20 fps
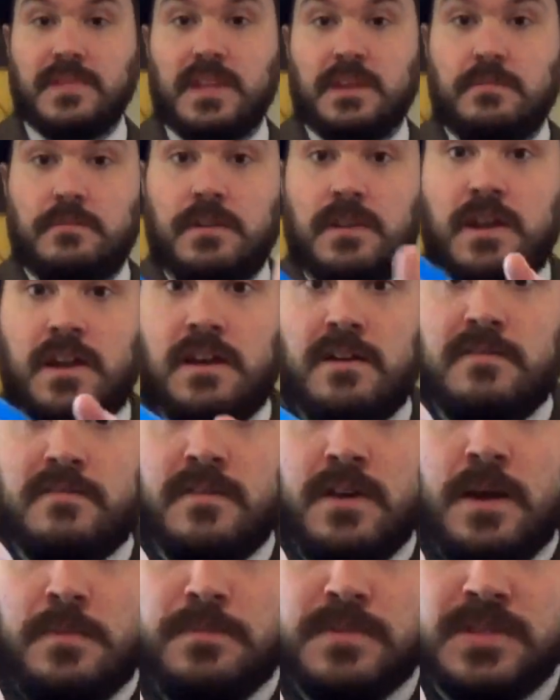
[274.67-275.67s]
we have
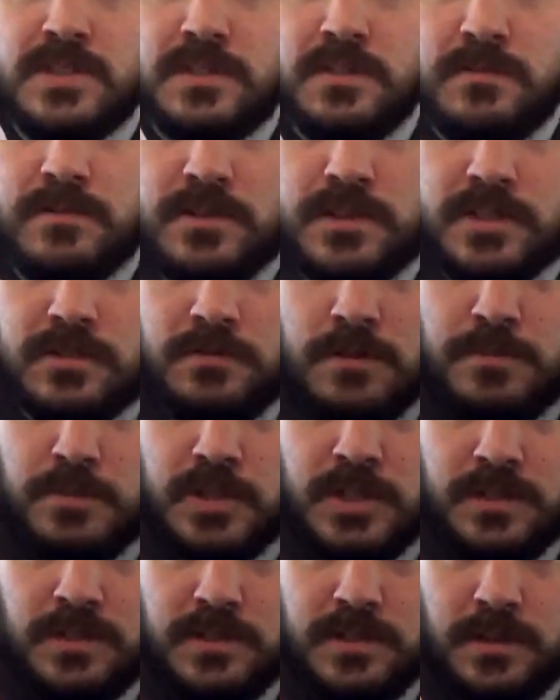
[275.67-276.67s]
episode
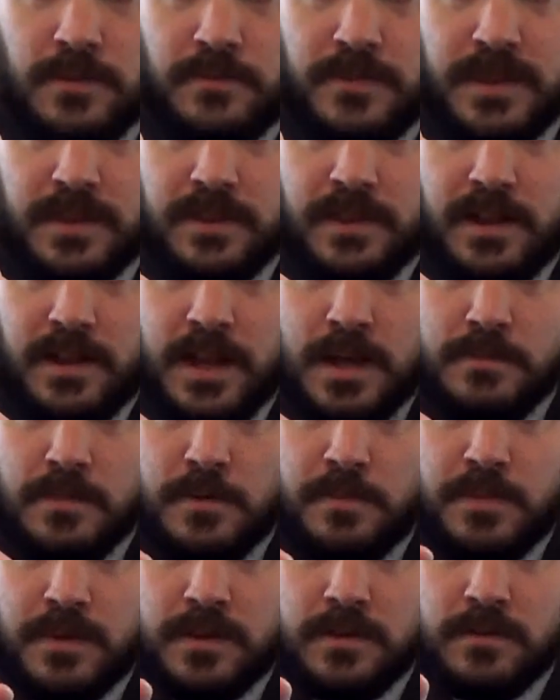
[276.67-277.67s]
descriptions, something that Emma
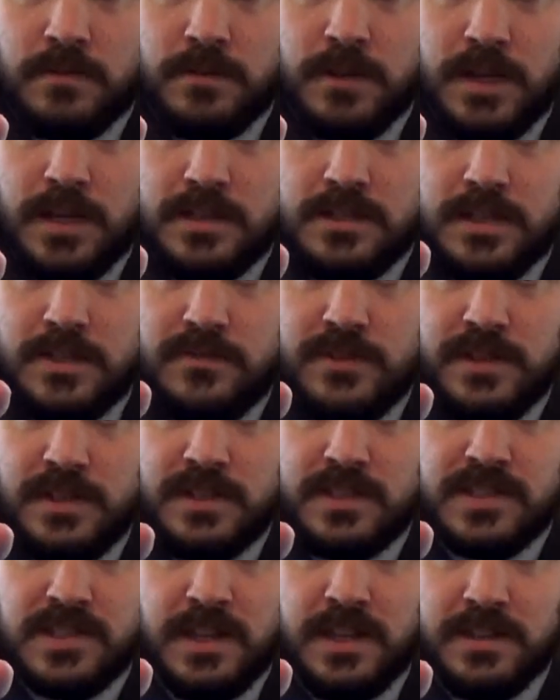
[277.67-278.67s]
Peel
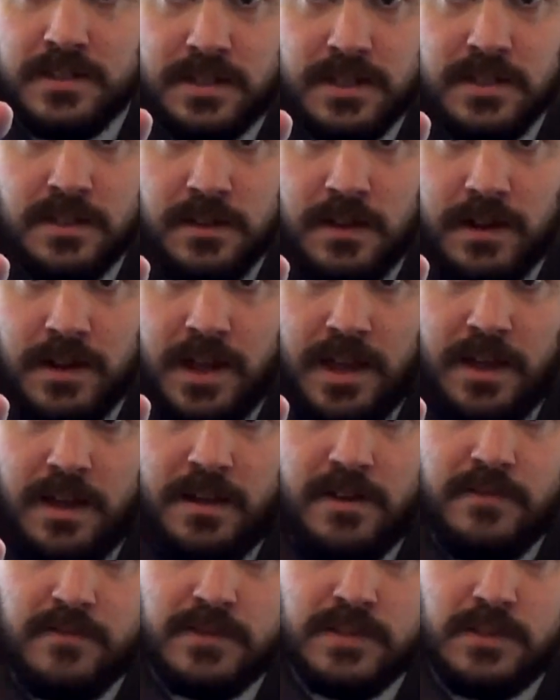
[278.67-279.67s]
DVD set did not
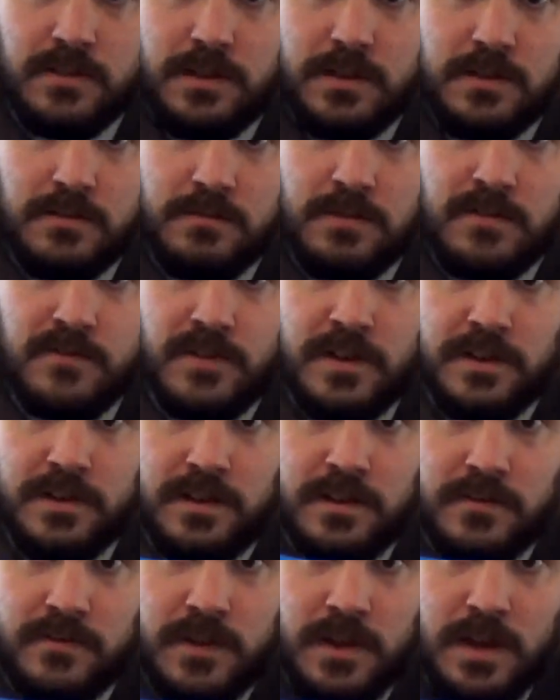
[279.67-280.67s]
have, so you get a rough
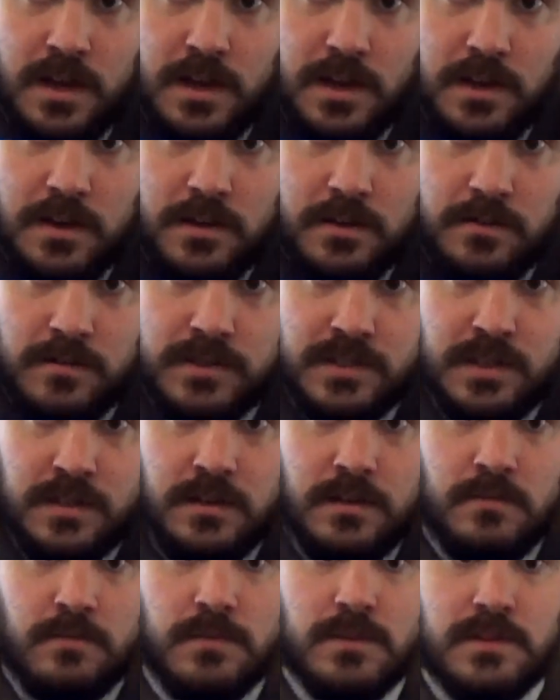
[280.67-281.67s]
idea of who's in
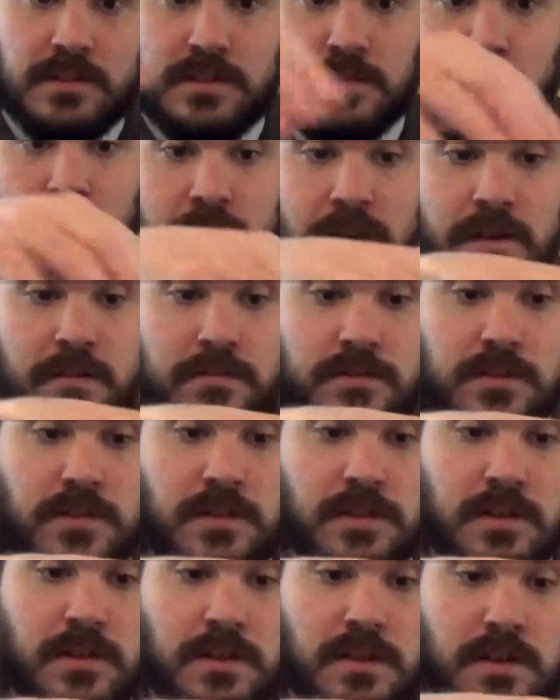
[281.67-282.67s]
it, what it's
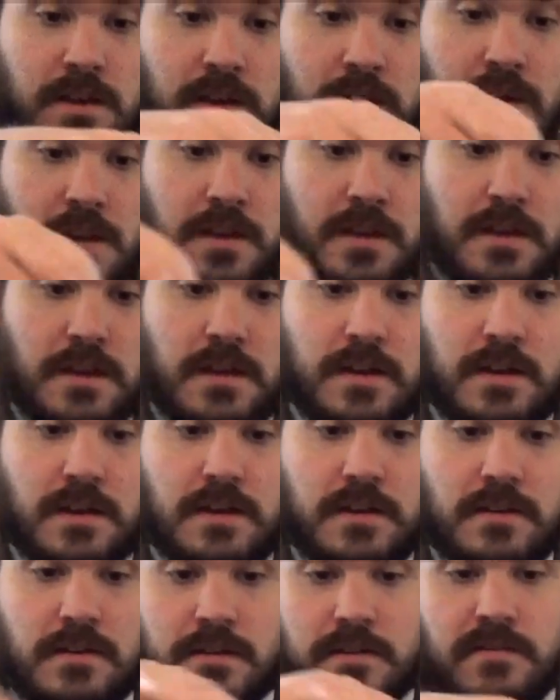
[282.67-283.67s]
about.
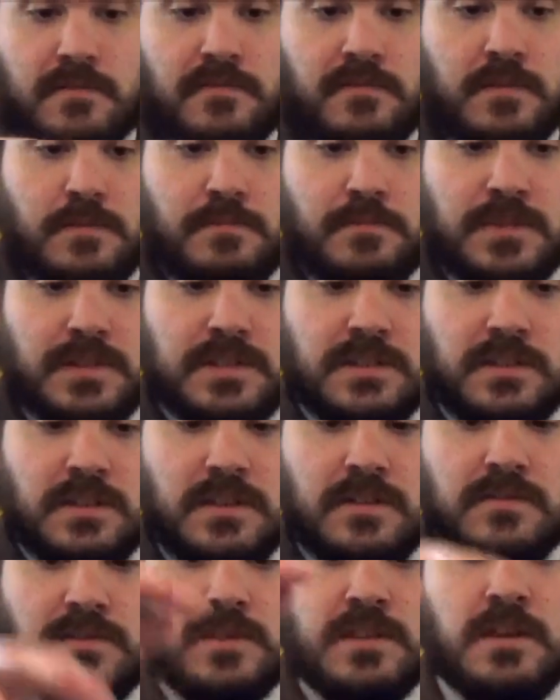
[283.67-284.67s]
Flip the
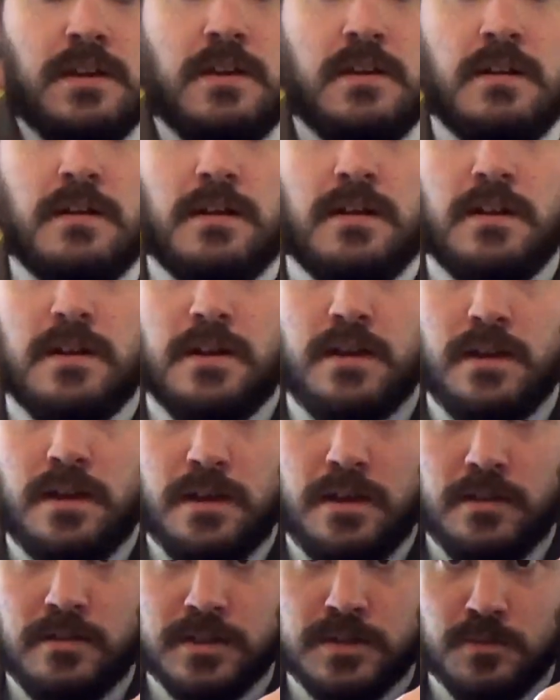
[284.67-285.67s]
sleeves there.
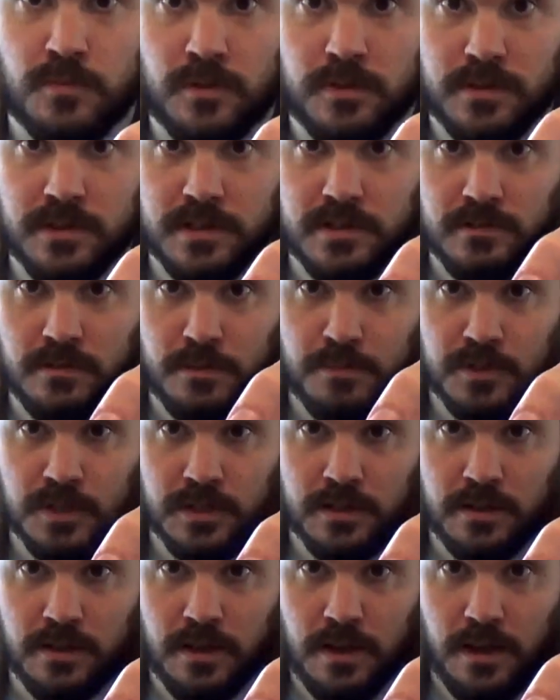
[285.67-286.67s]
There's more
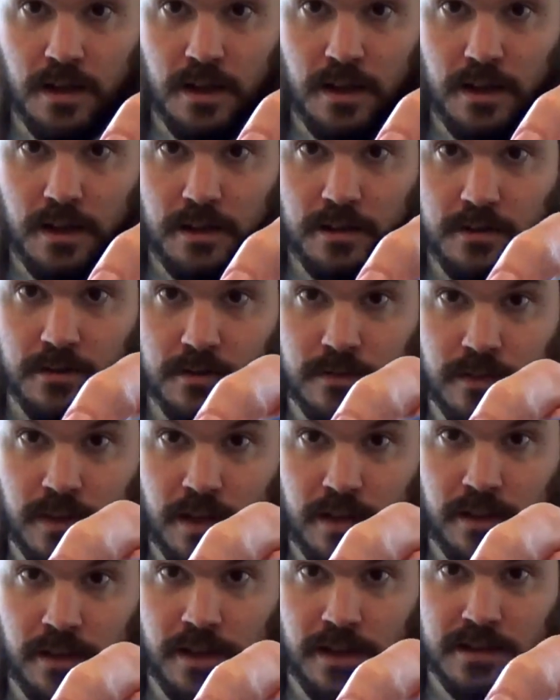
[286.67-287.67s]
description under
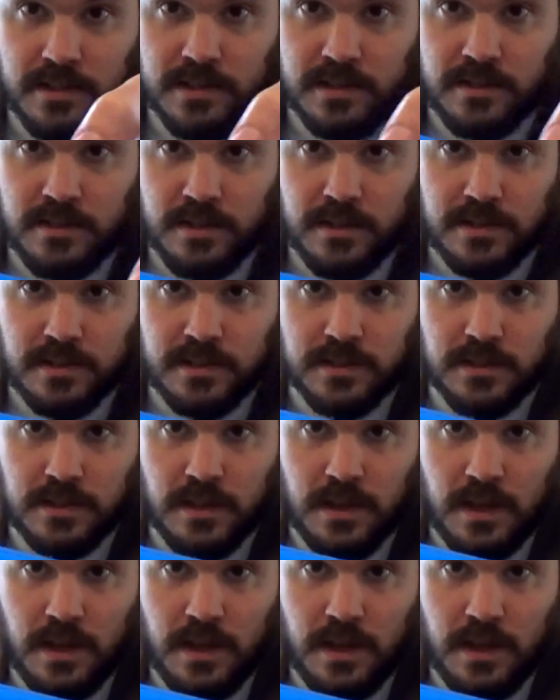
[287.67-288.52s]
that last disc.